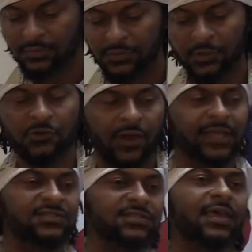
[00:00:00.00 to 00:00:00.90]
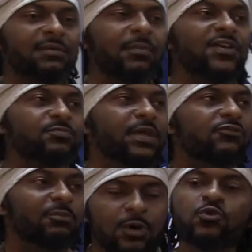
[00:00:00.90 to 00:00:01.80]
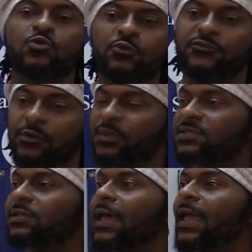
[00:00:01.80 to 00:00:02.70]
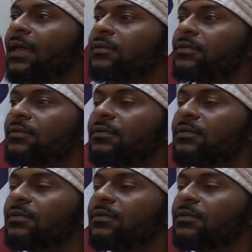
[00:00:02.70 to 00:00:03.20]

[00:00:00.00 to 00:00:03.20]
The great sin must be removed from this land